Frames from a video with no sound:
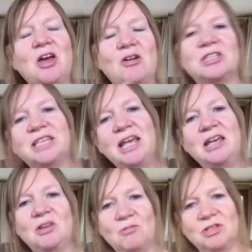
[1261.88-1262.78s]
they're
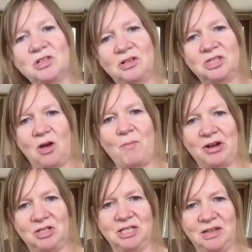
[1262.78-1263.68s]
seeing the results come
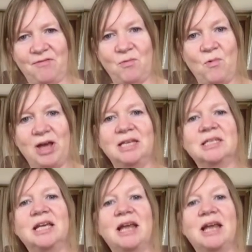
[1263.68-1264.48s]
out in different ways